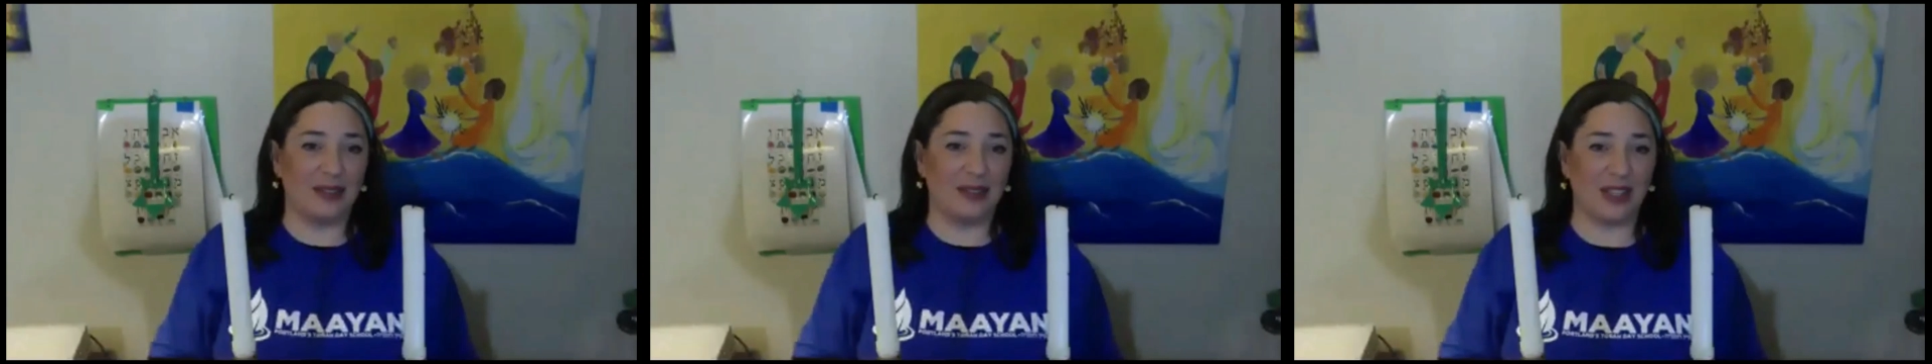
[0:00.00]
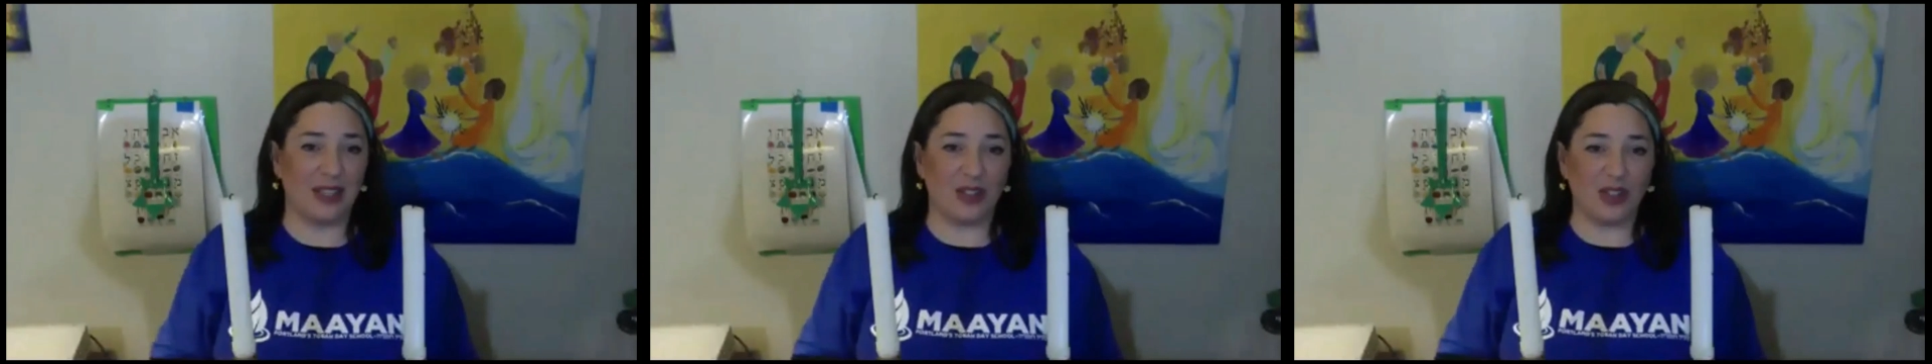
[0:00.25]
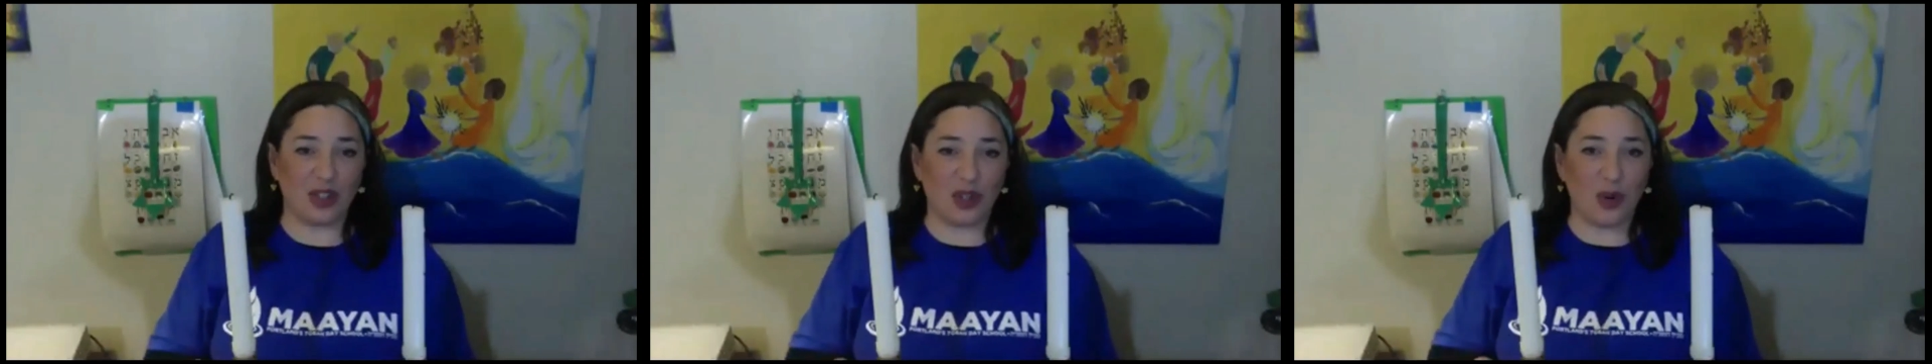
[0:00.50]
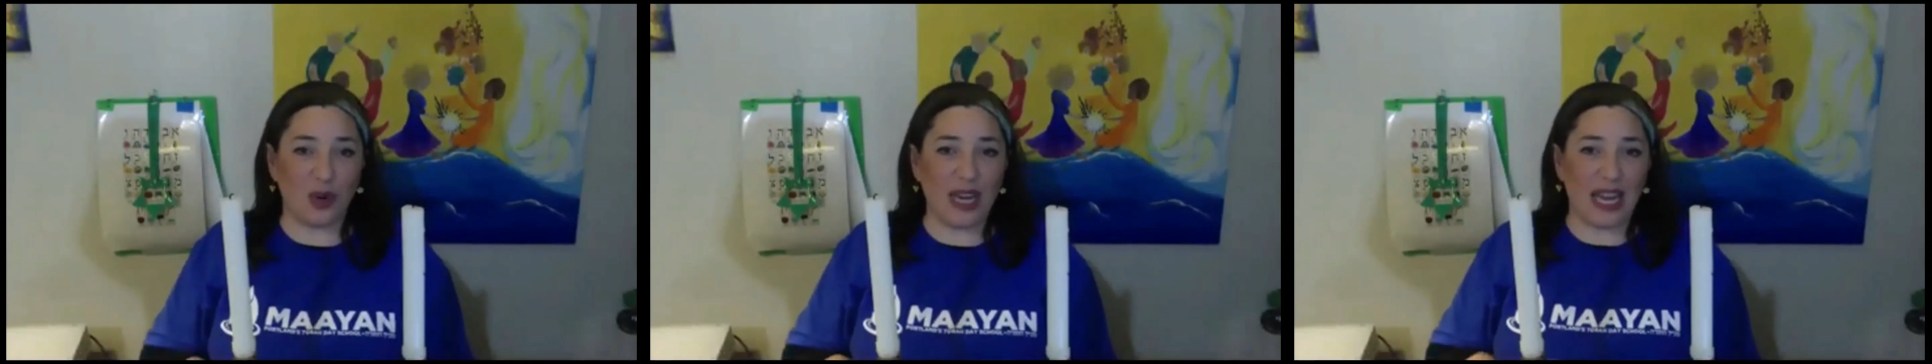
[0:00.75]
Because those are
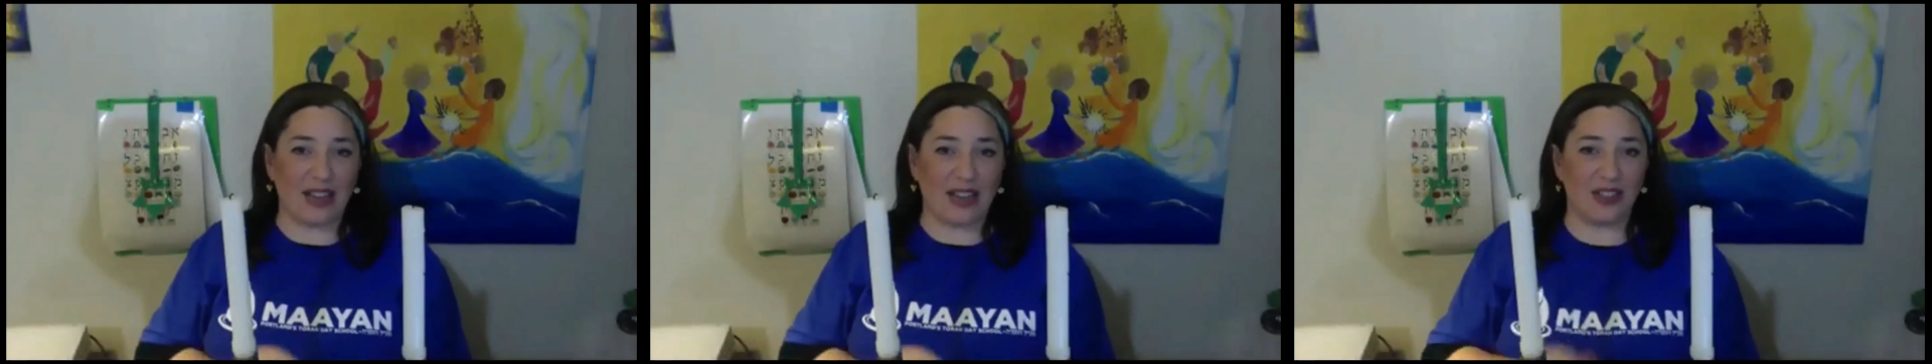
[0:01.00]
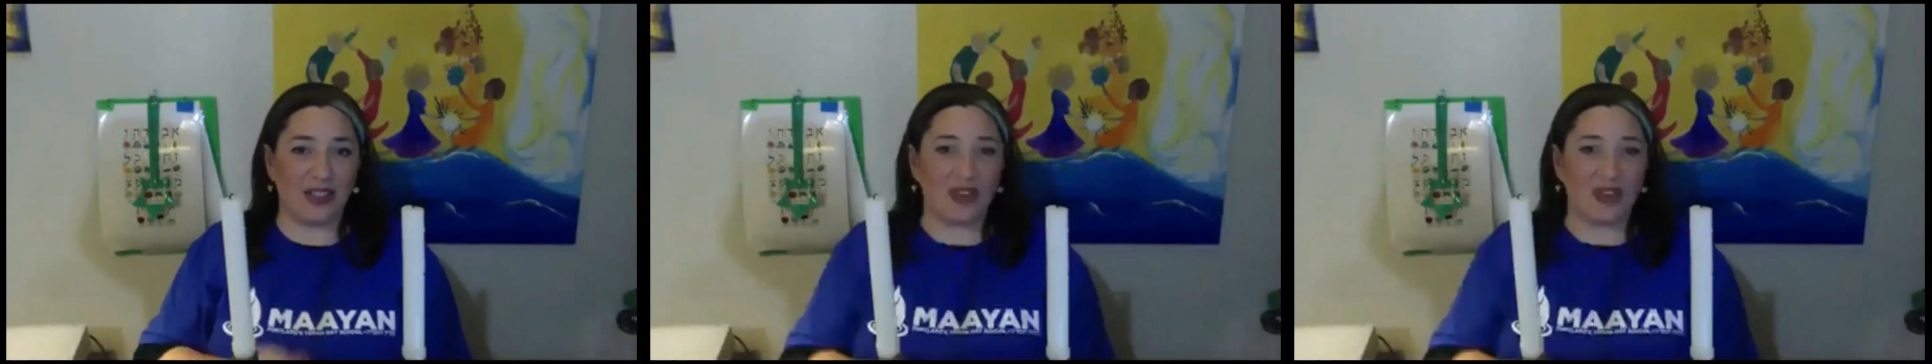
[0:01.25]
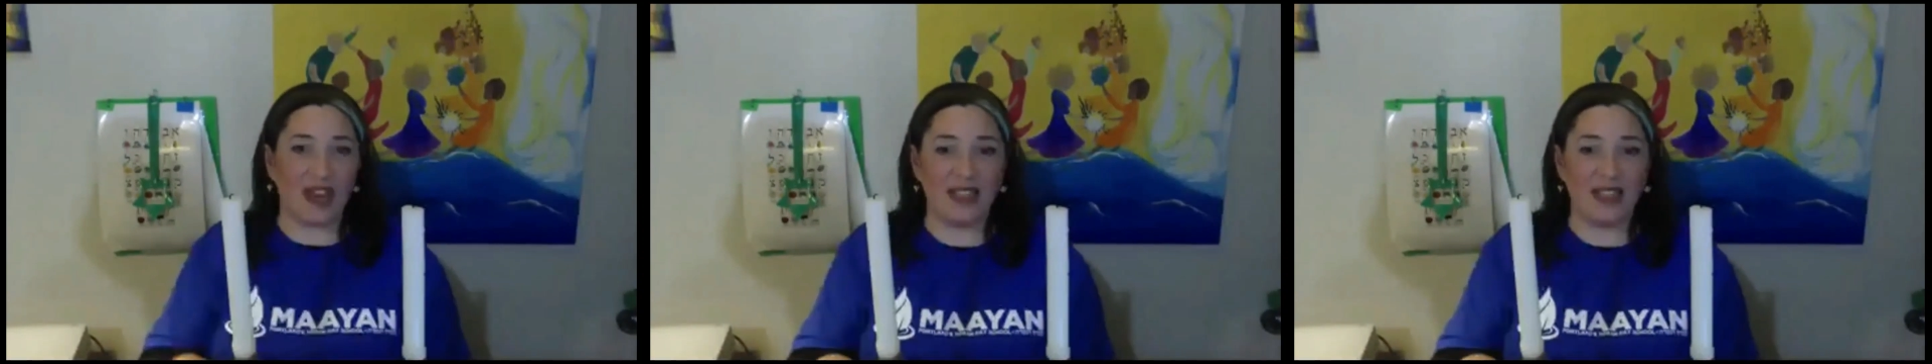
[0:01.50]
toy candles, right?